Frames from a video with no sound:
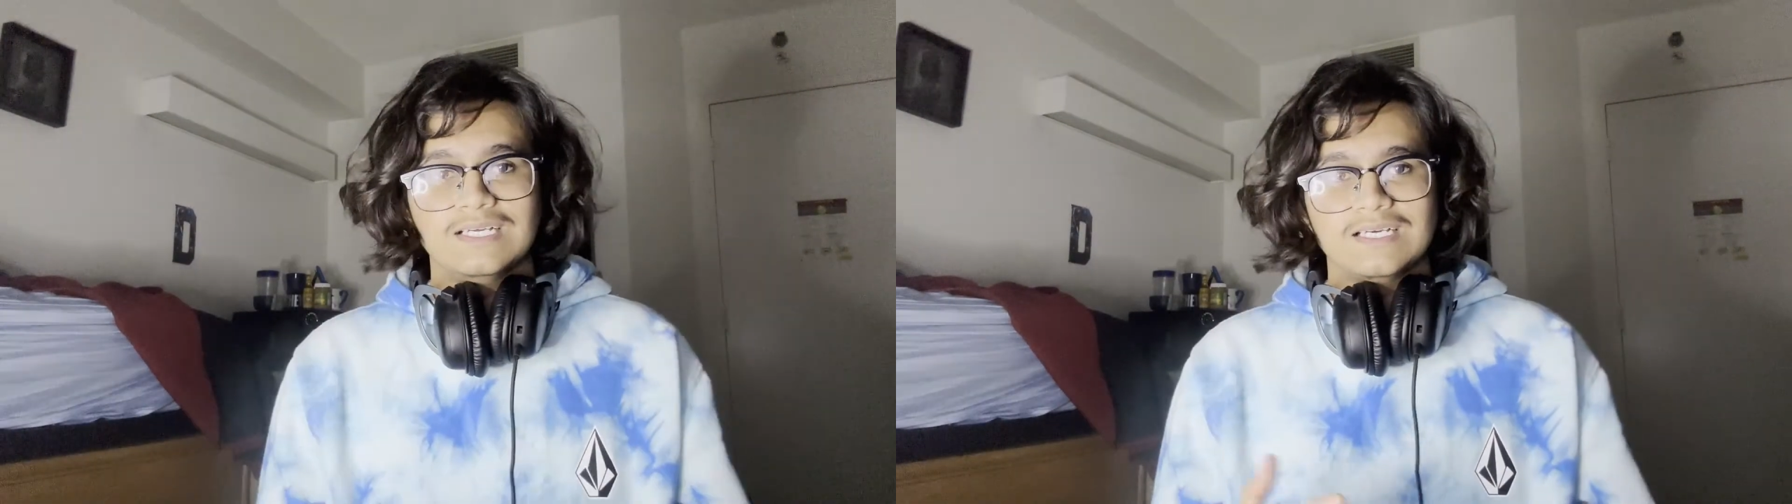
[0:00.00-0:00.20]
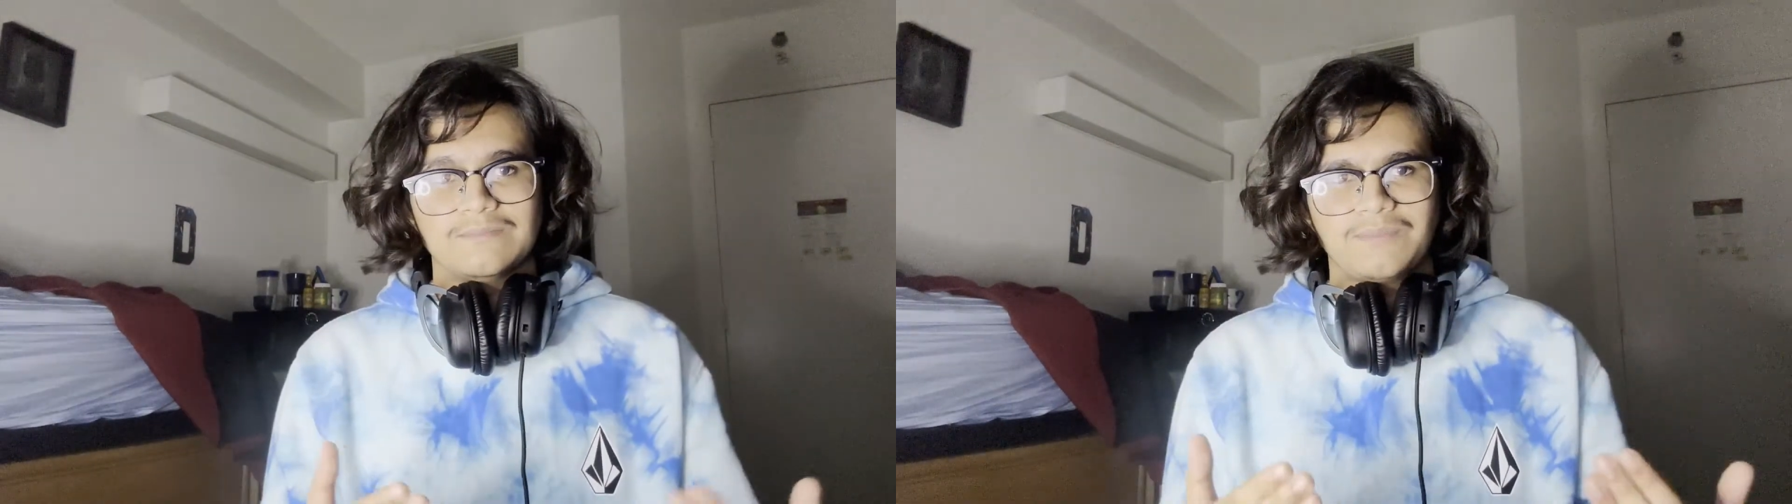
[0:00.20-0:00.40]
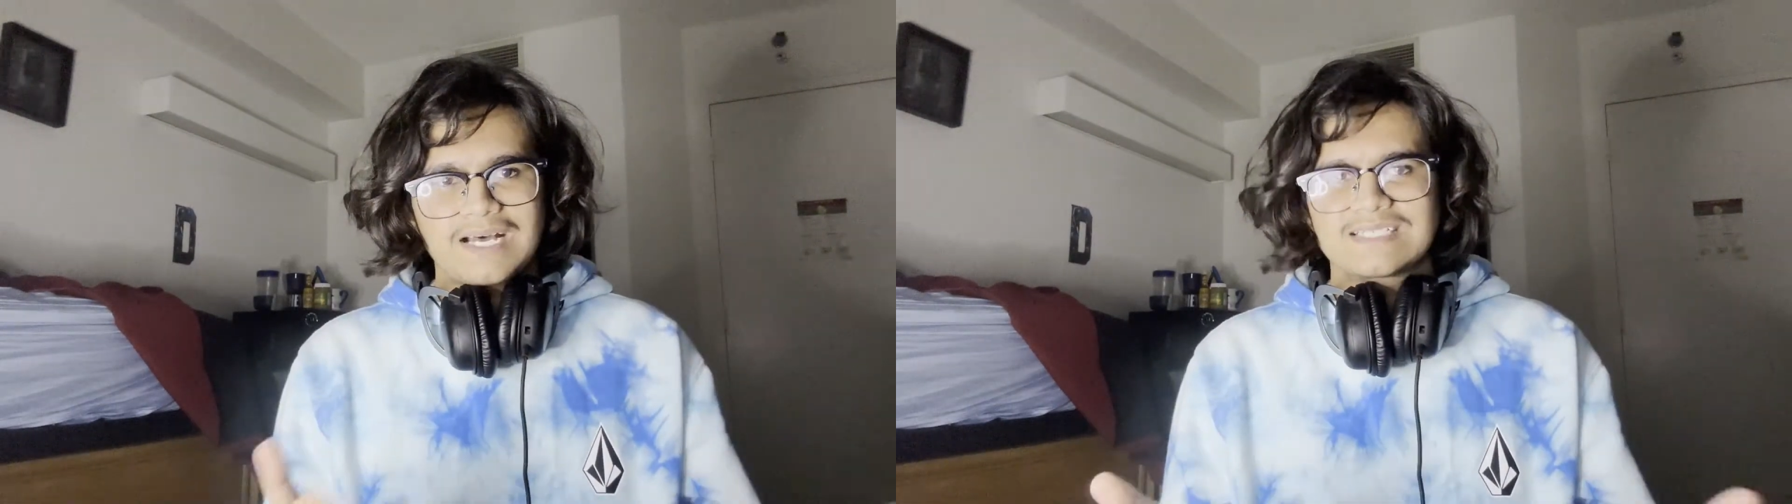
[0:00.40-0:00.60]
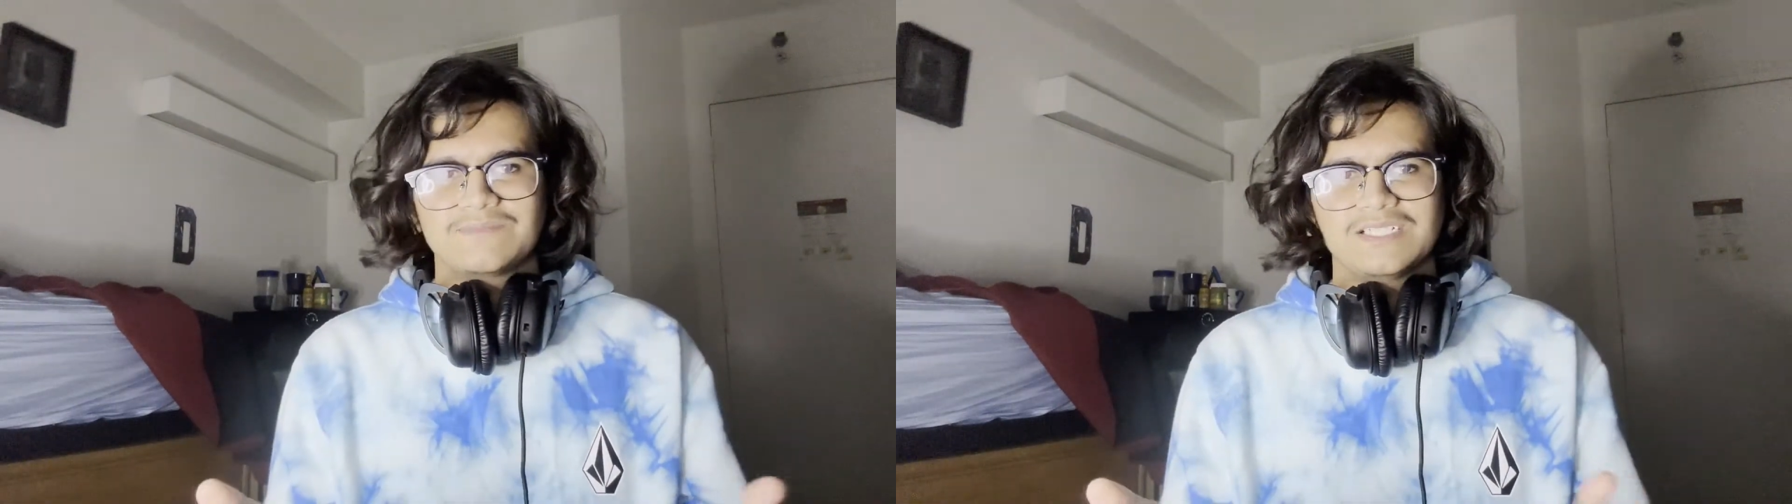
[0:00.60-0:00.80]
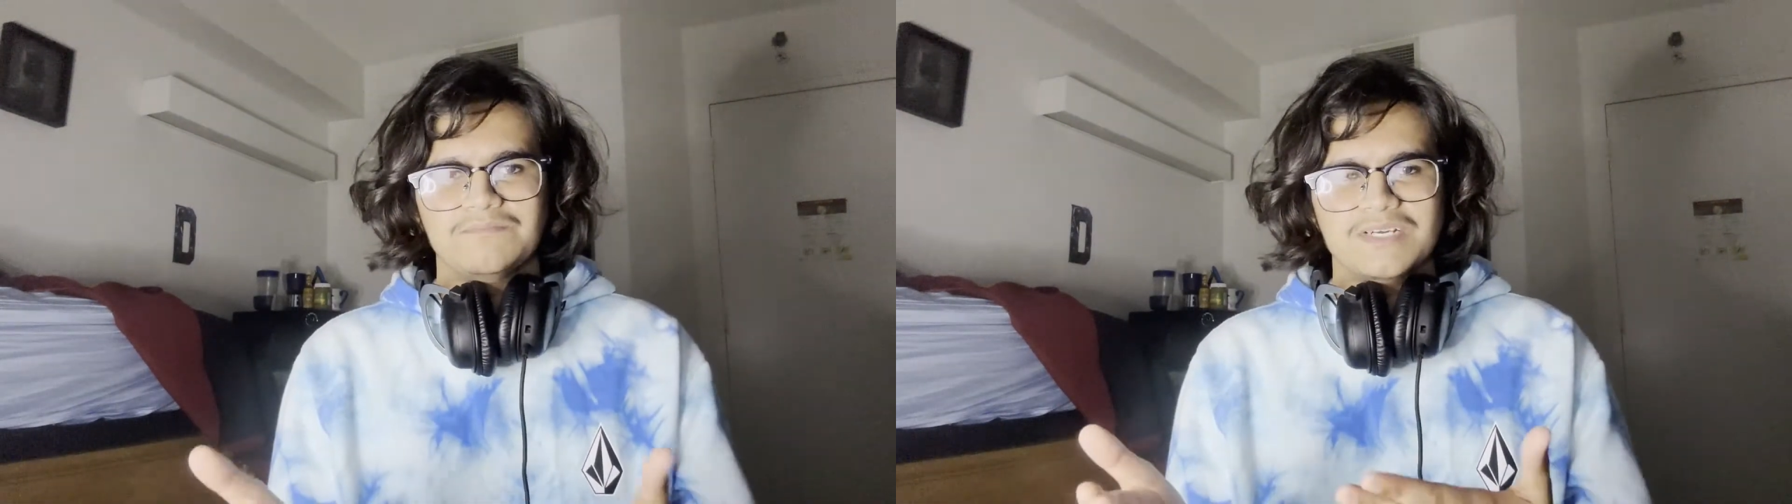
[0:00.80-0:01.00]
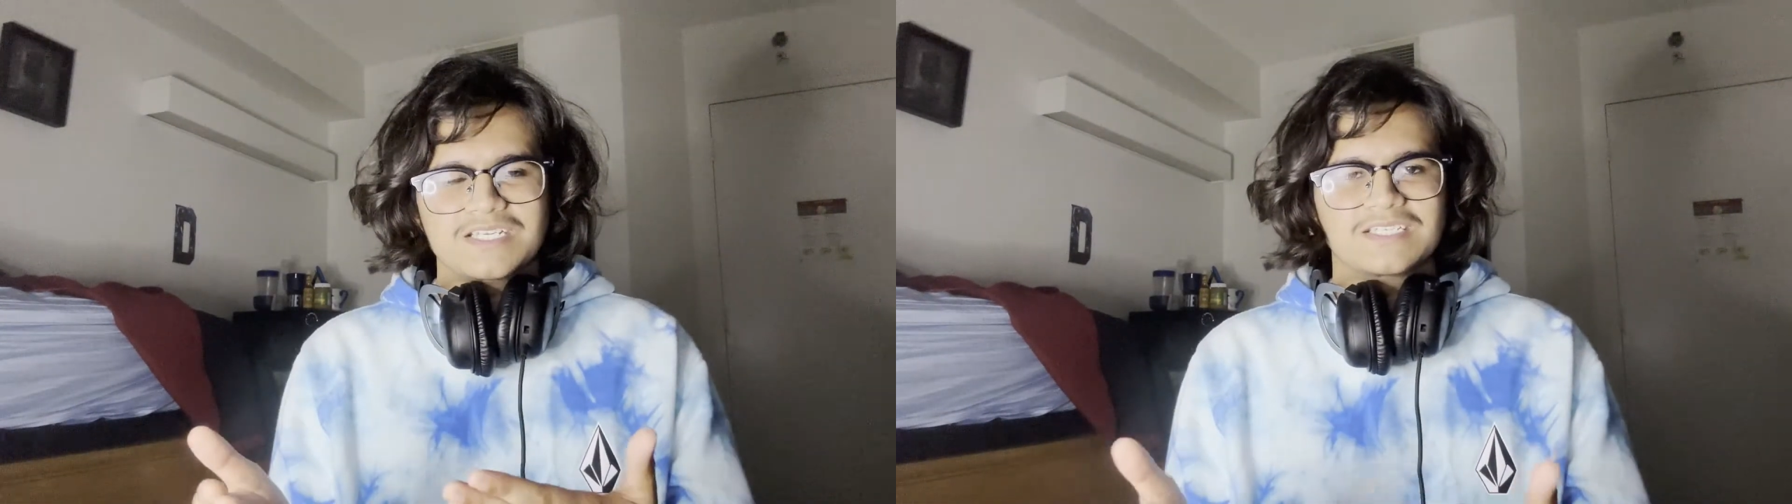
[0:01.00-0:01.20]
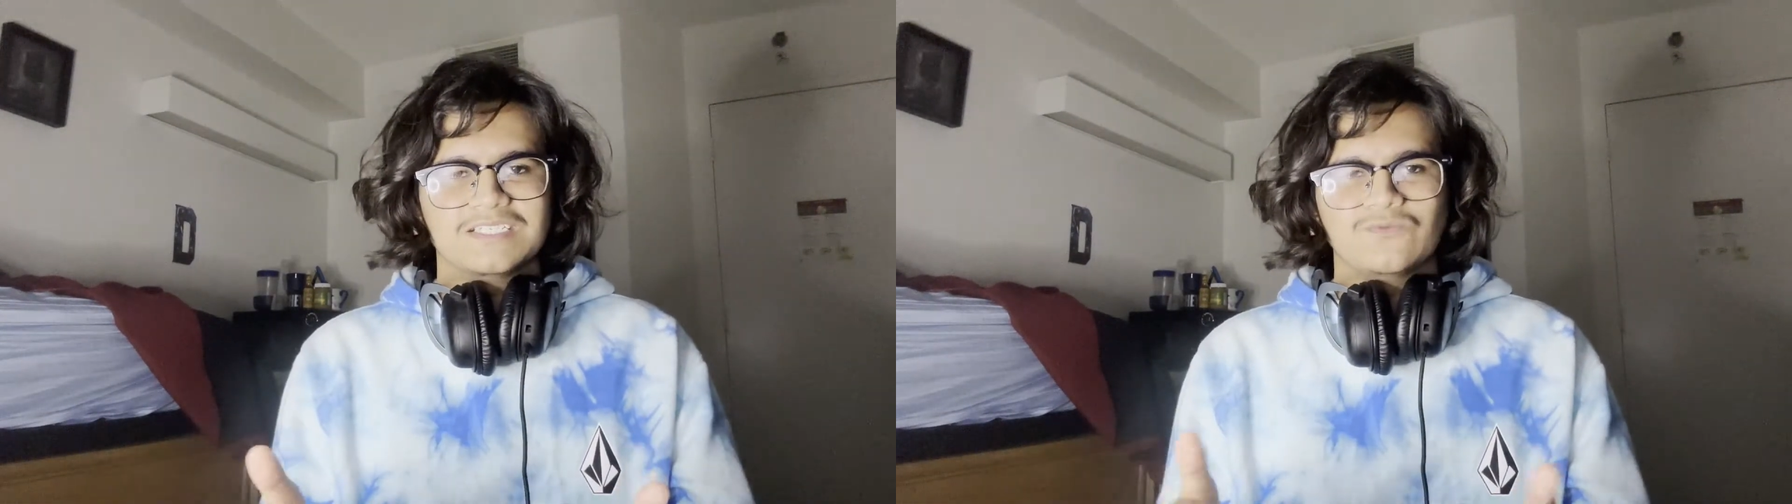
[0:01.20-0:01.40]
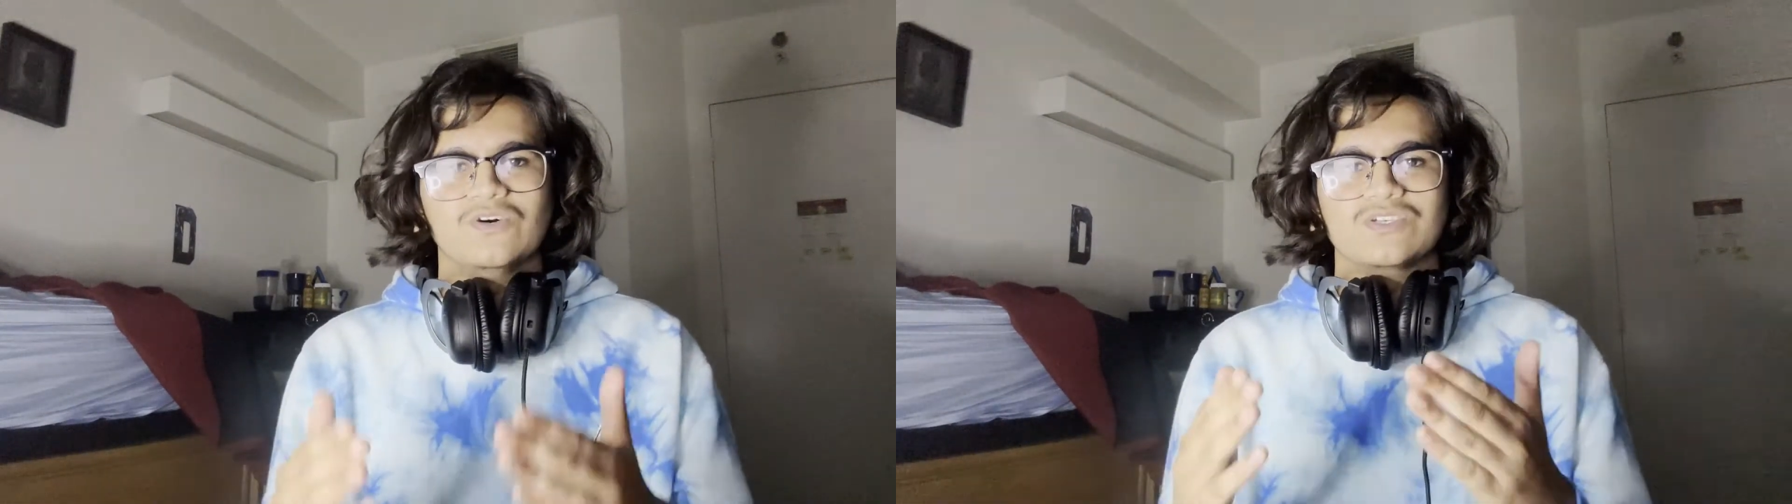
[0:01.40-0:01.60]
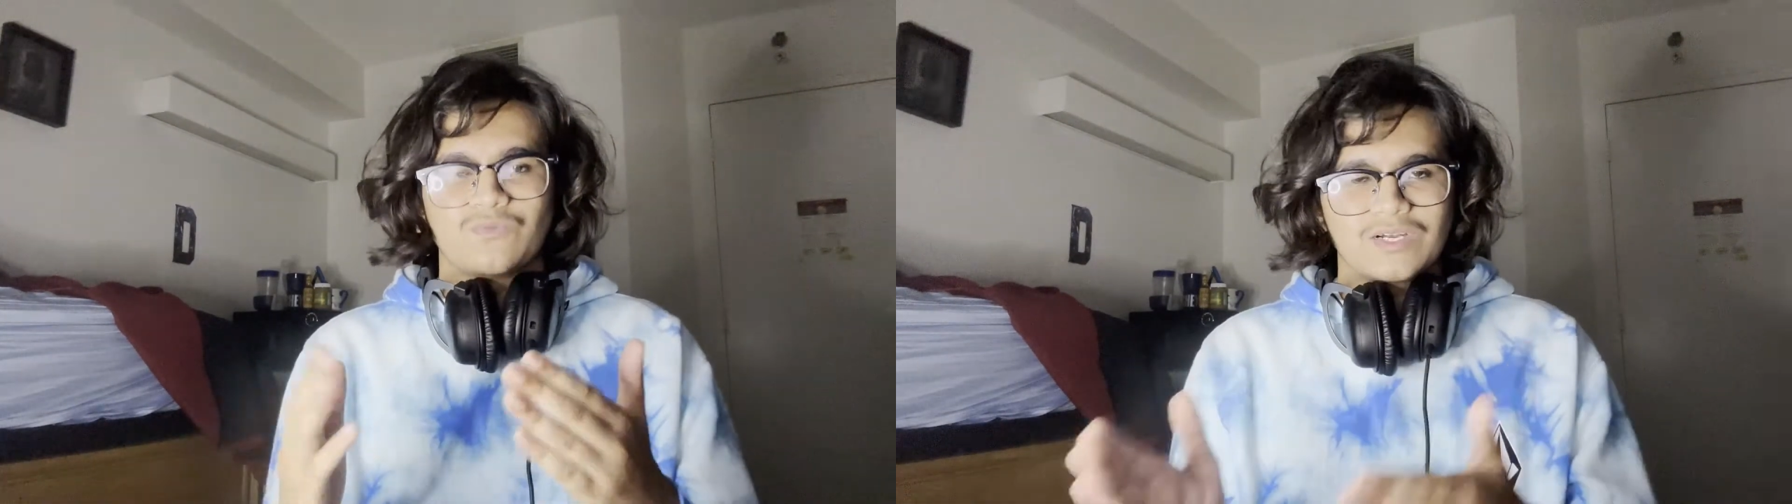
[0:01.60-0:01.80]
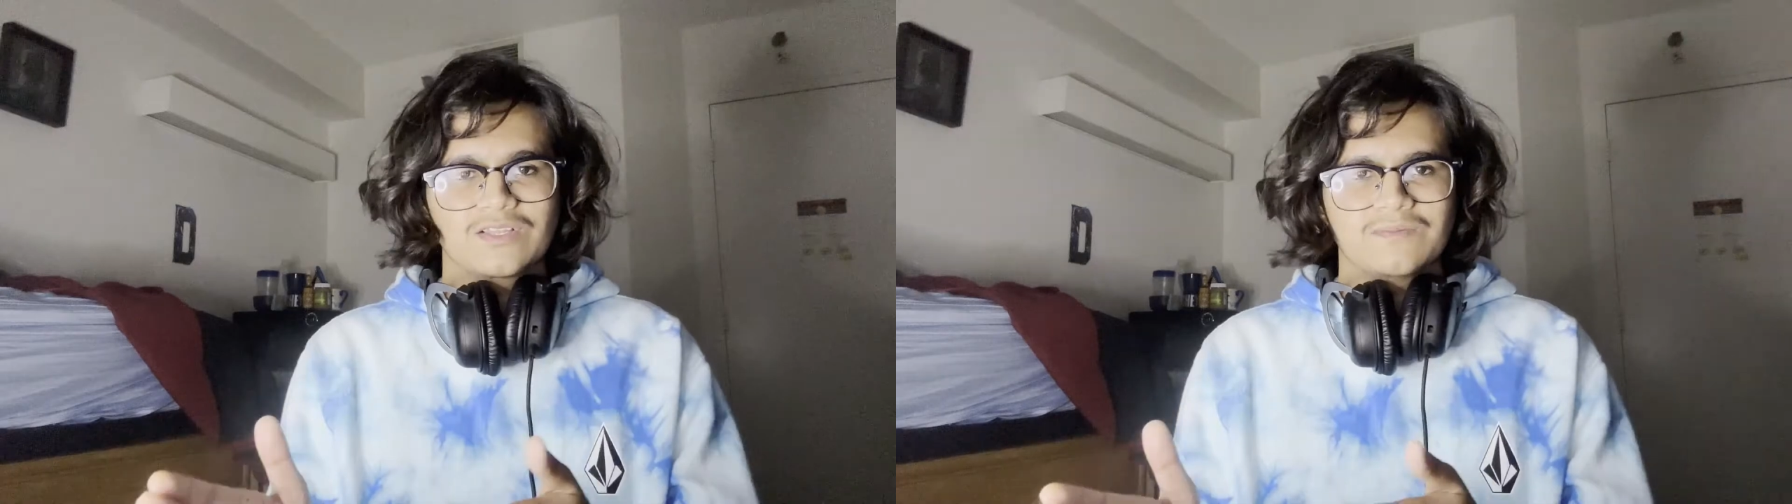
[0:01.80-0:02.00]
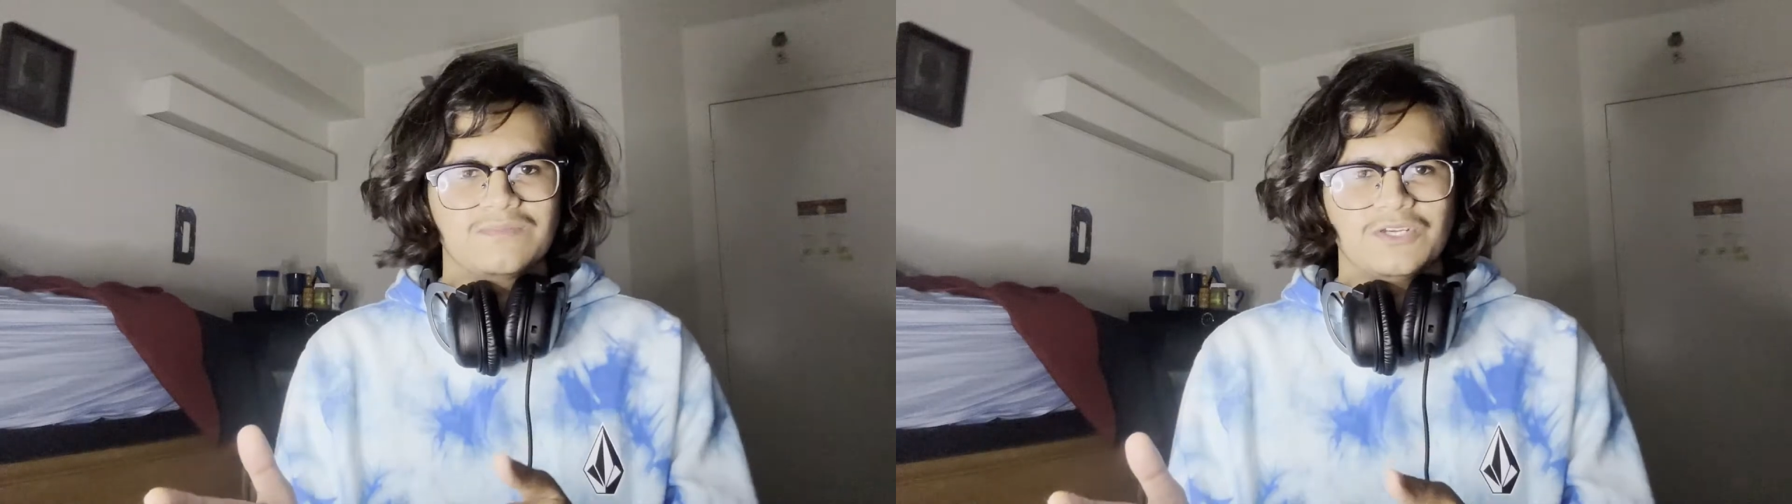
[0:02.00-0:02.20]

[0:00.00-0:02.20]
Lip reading: and Possibly in Michigan was one of them.